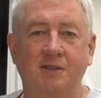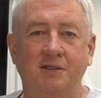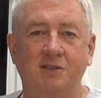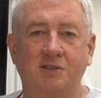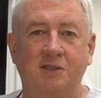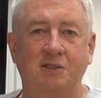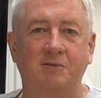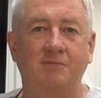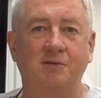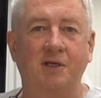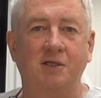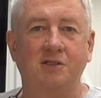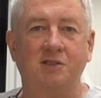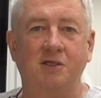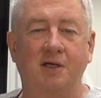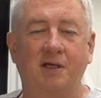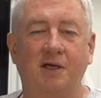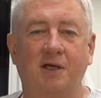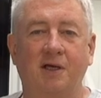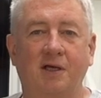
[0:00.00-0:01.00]
Steam gauge
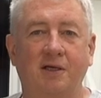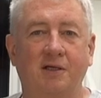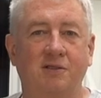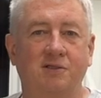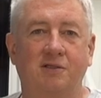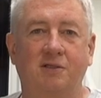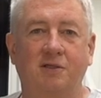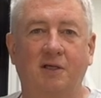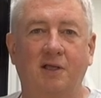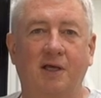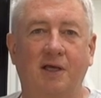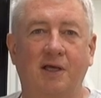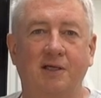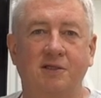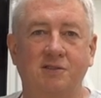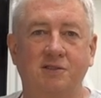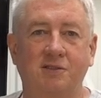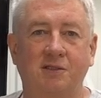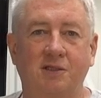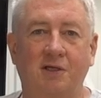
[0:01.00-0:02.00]
AIs and
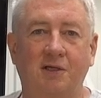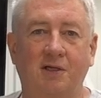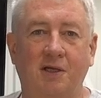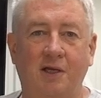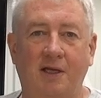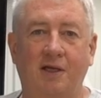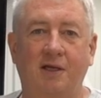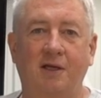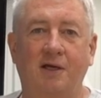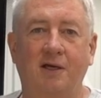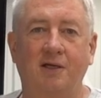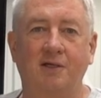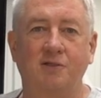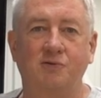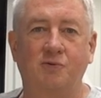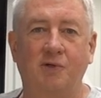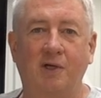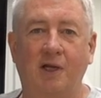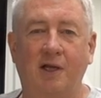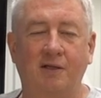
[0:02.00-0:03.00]
glass
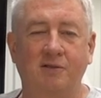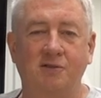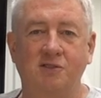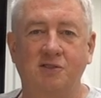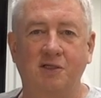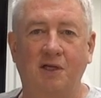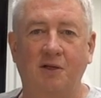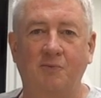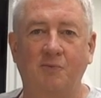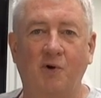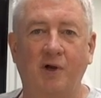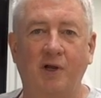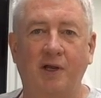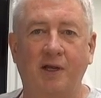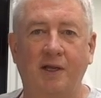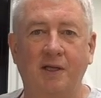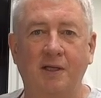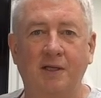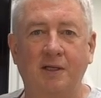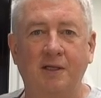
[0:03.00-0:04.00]
AIs react the same
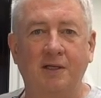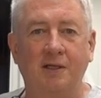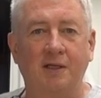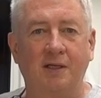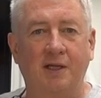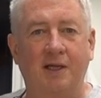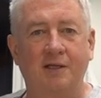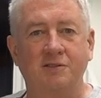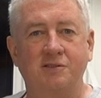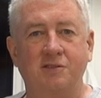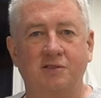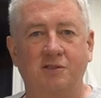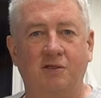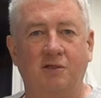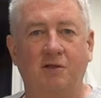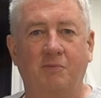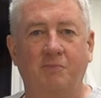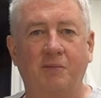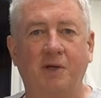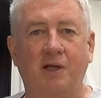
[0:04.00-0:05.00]
way. Glass is a
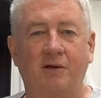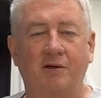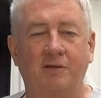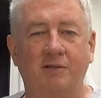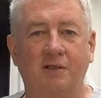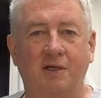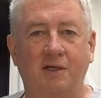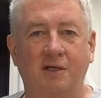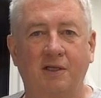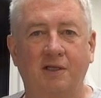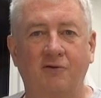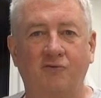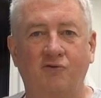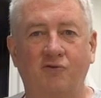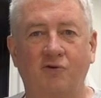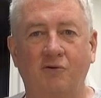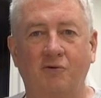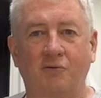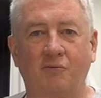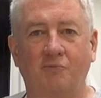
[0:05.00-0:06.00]
little better in that it
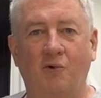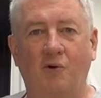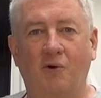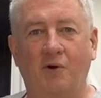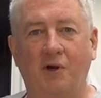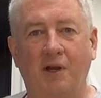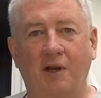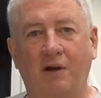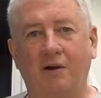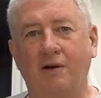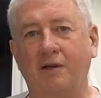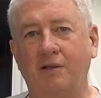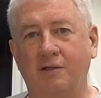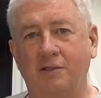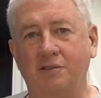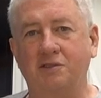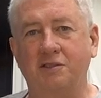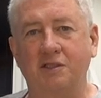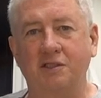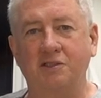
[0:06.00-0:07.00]
gives you more area
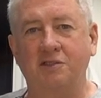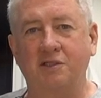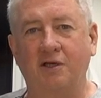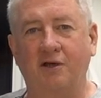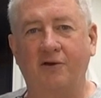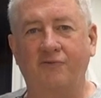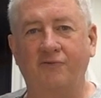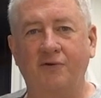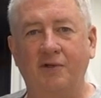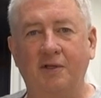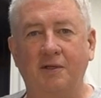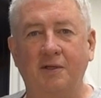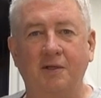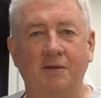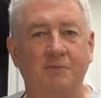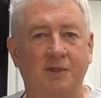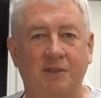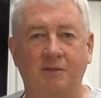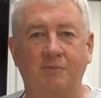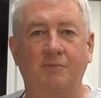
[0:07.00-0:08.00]
to see stuff,
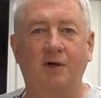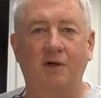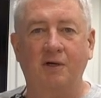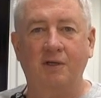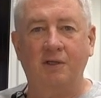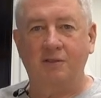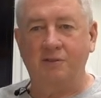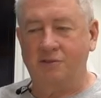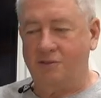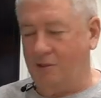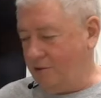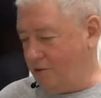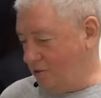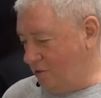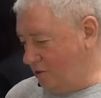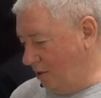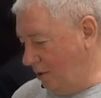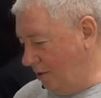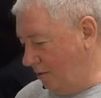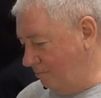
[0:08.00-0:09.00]
but the markings are the
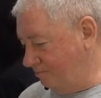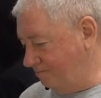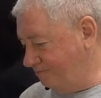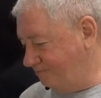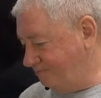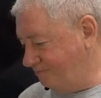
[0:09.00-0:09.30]
same.